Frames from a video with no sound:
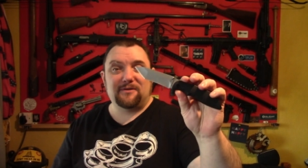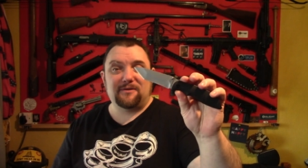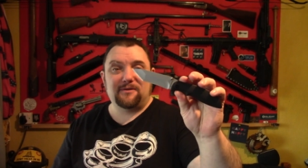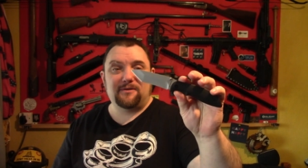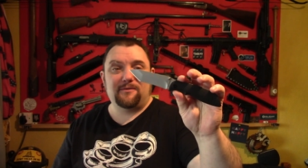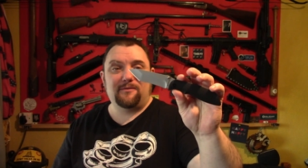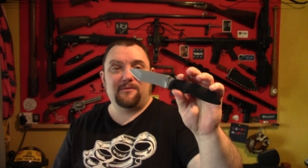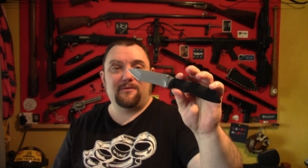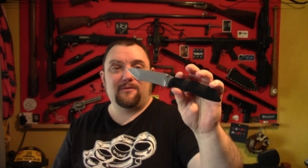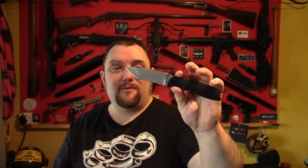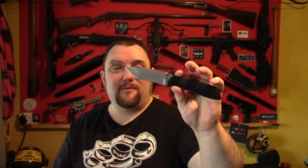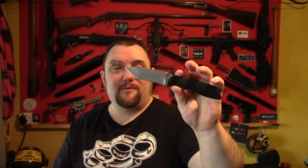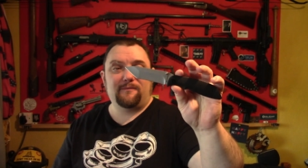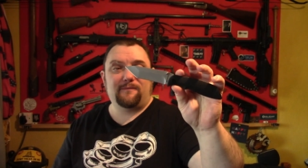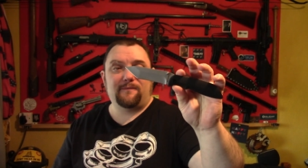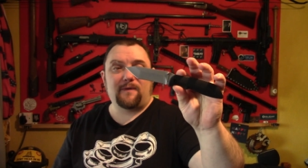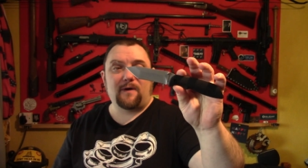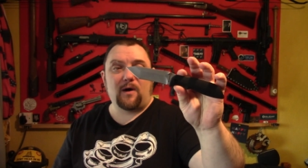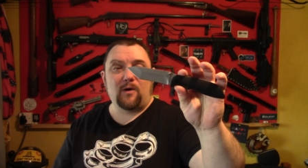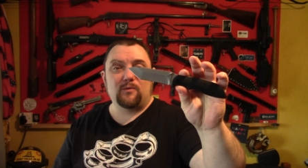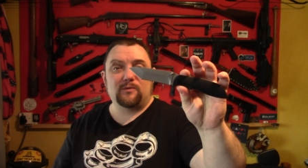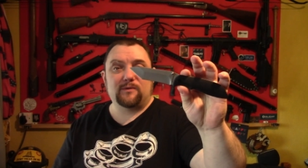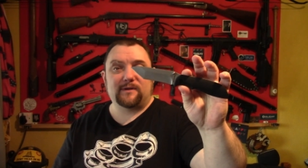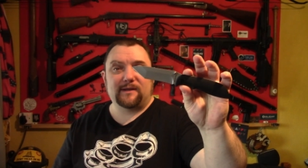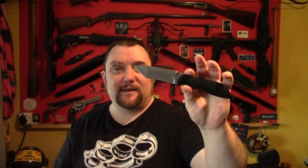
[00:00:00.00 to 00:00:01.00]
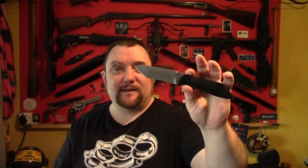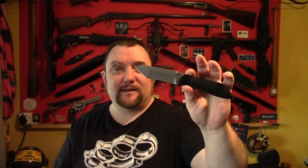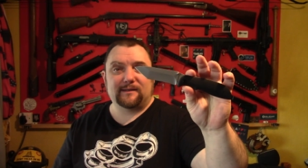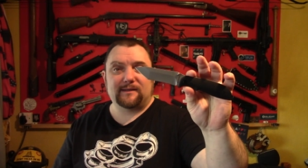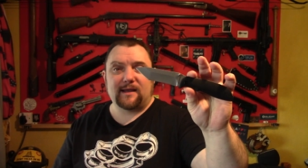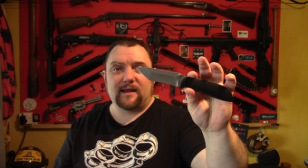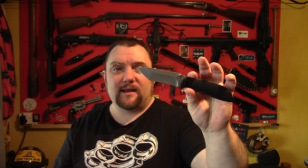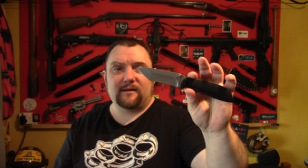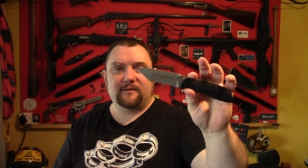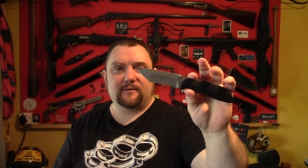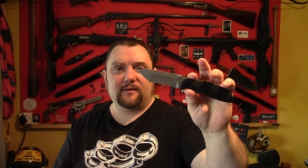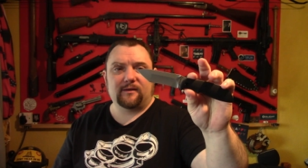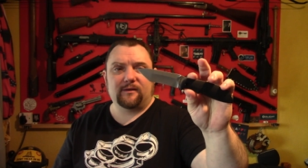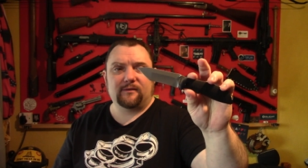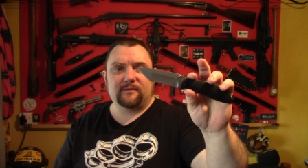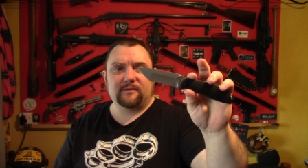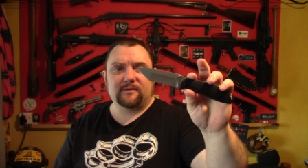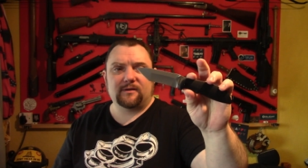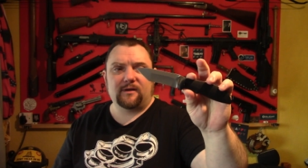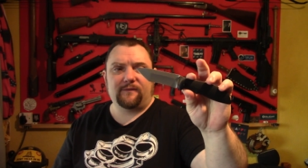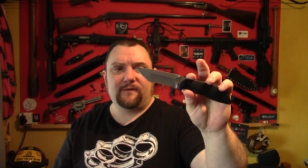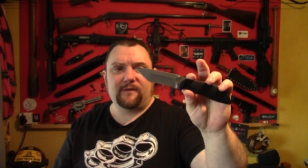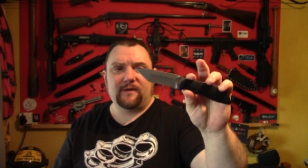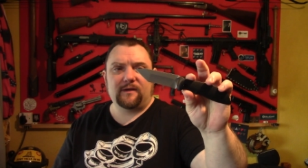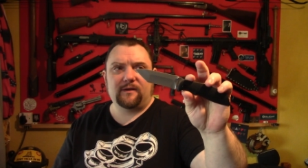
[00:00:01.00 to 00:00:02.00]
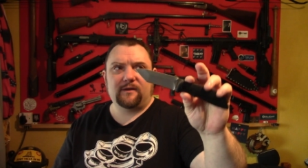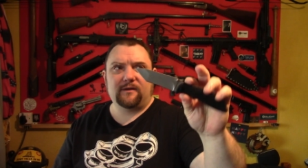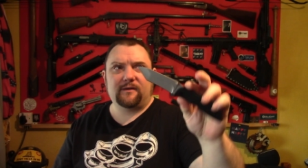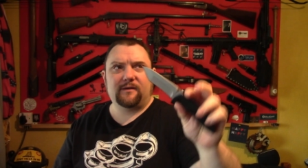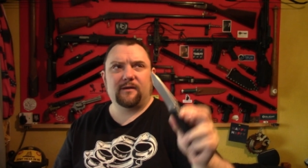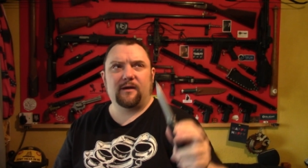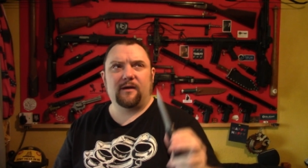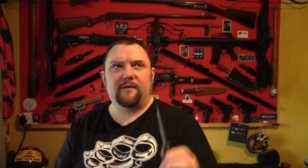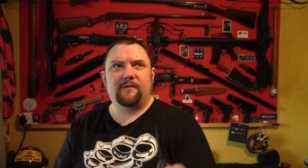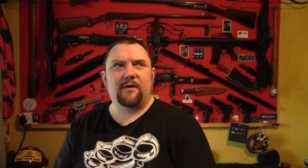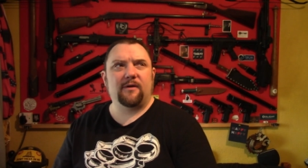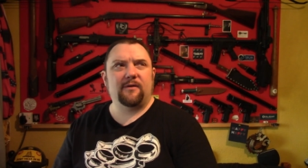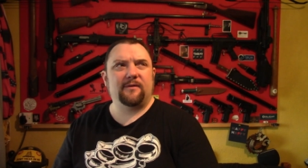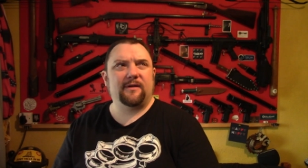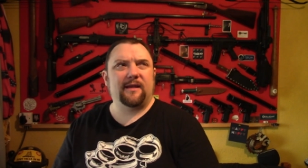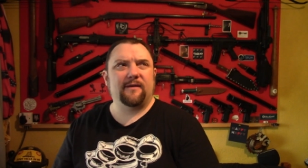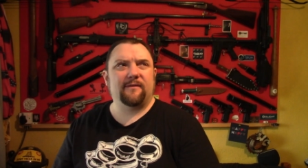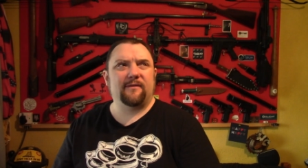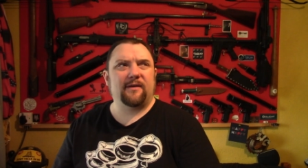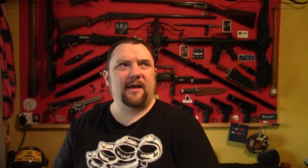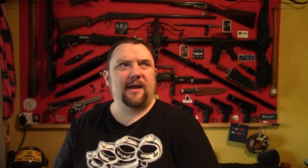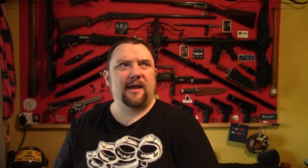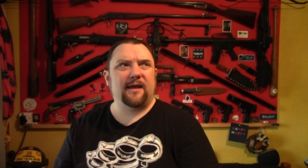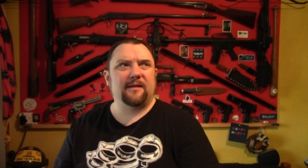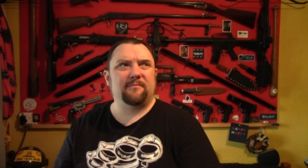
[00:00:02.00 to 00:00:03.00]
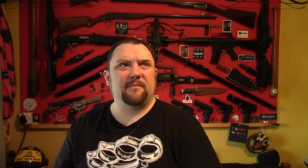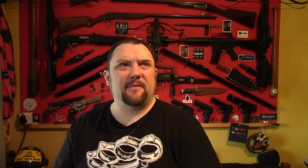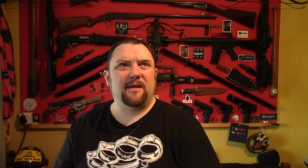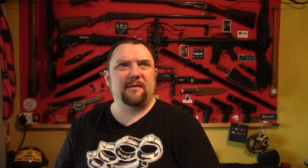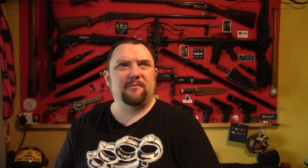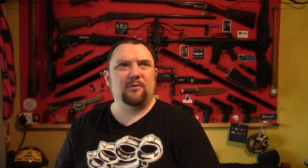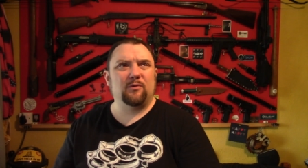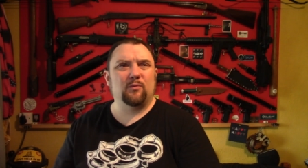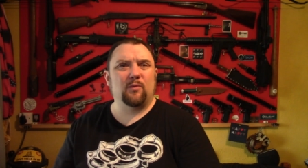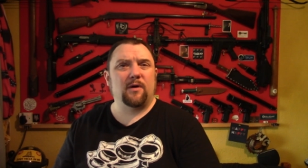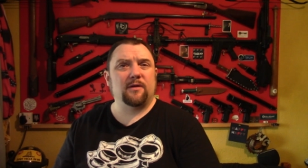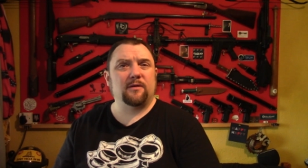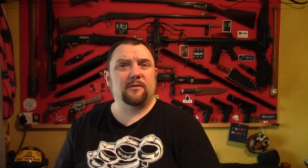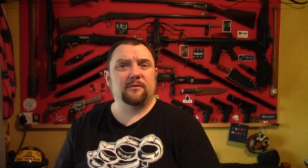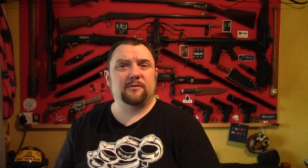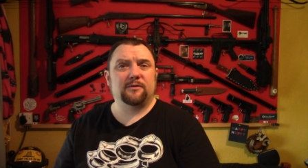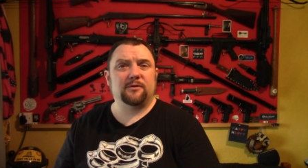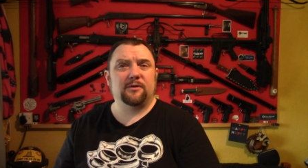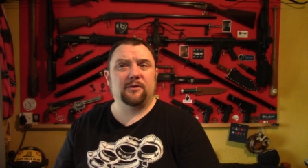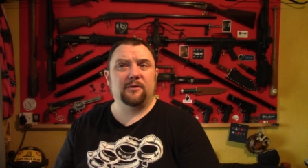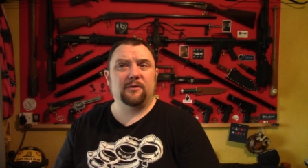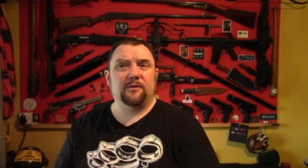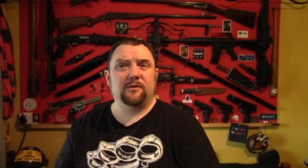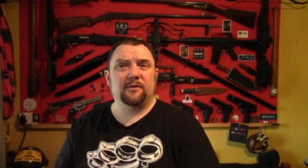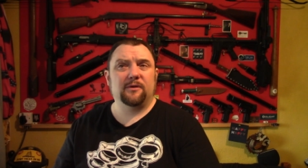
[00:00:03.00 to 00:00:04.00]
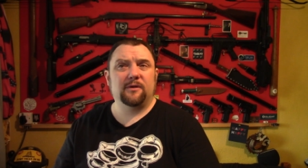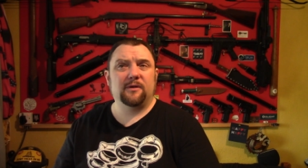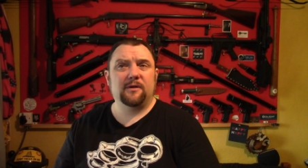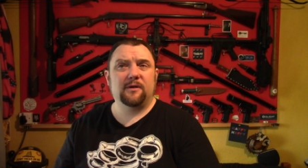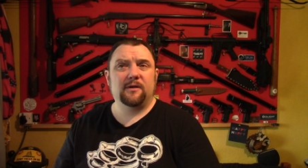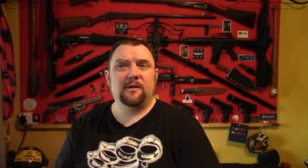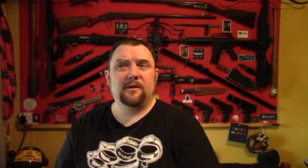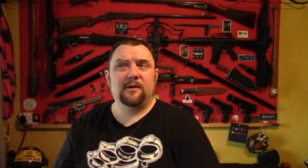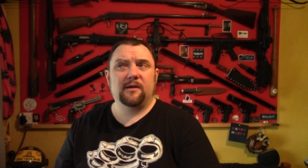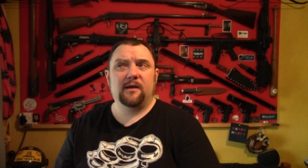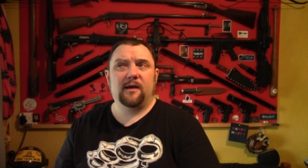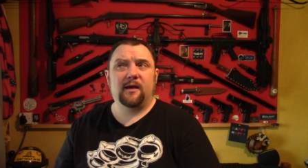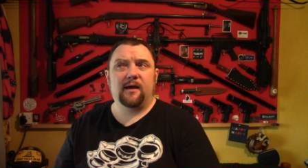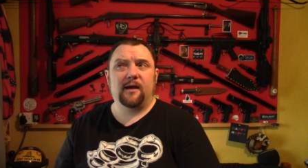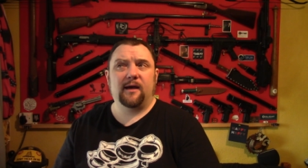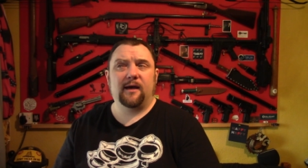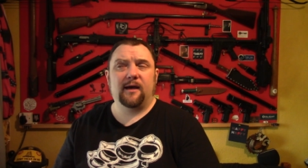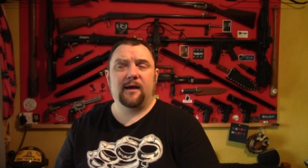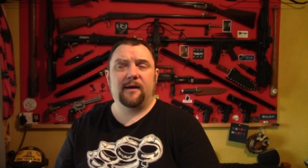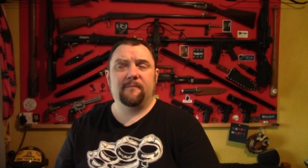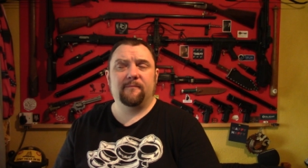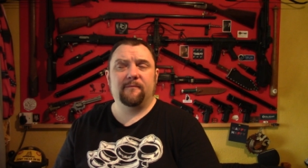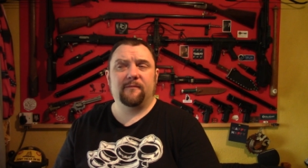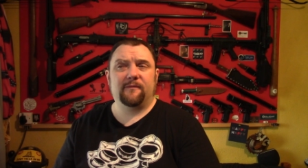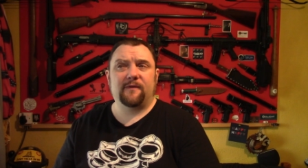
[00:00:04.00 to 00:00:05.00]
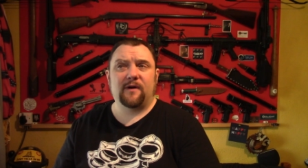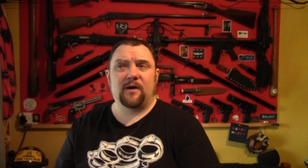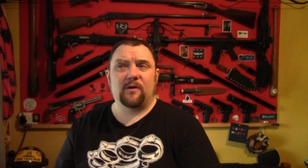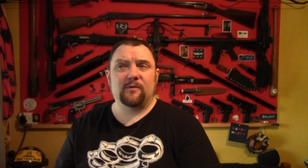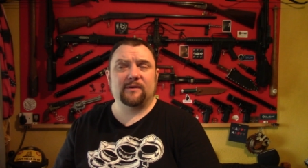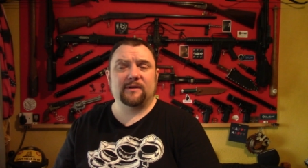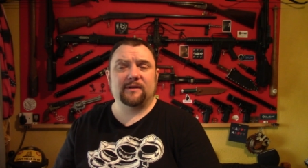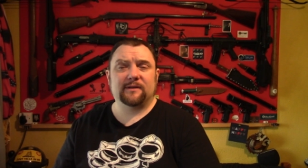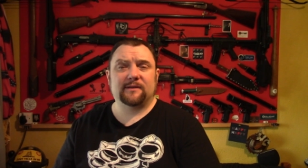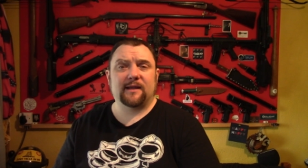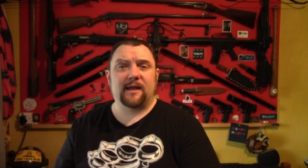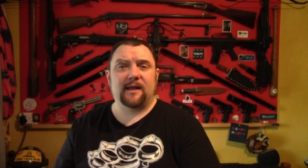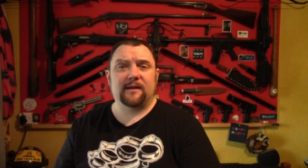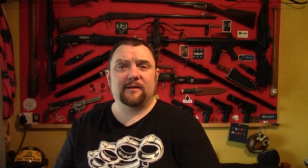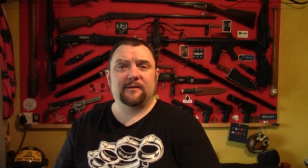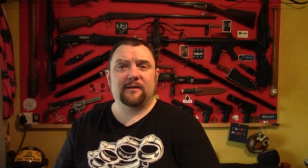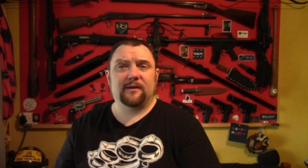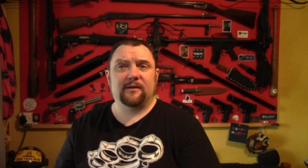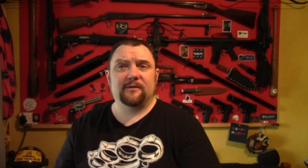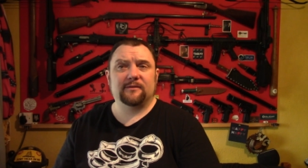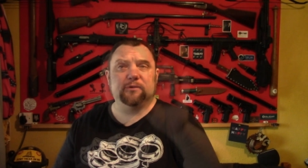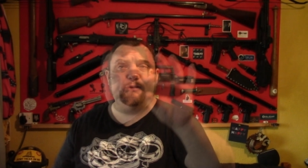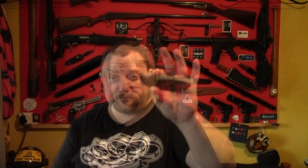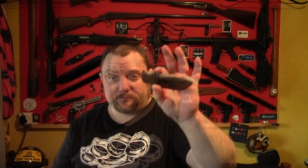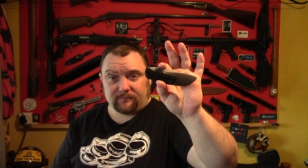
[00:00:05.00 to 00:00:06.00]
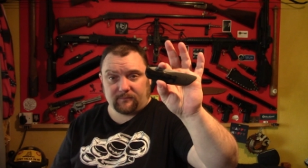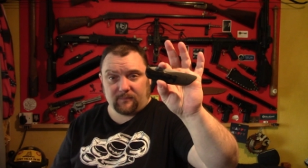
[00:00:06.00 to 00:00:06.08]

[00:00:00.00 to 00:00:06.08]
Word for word: new folding tanto, because I think I've only ever had maybe one or two um, folding tantos.